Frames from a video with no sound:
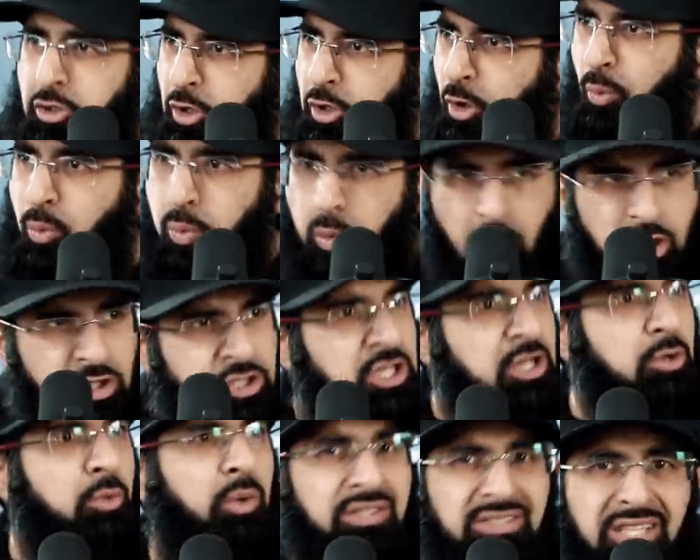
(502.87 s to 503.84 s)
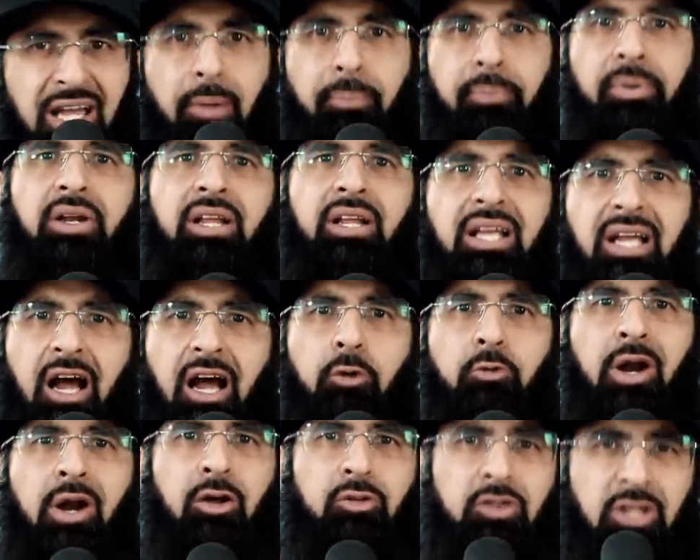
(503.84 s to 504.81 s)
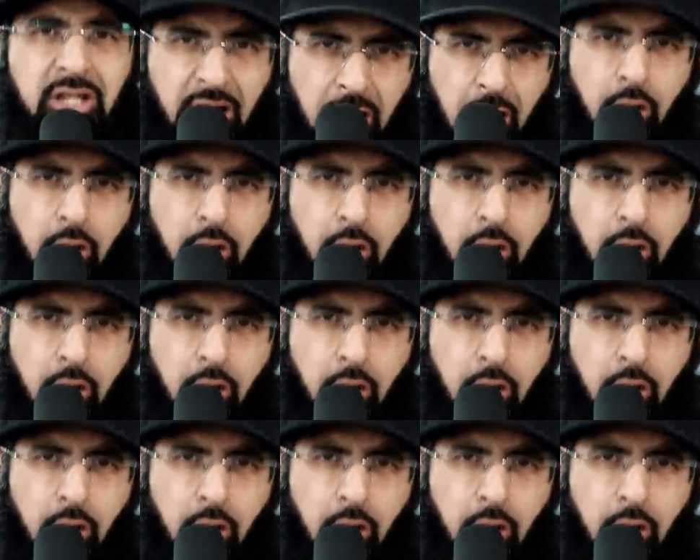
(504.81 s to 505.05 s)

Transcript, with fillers: Are you not watching what's happening around the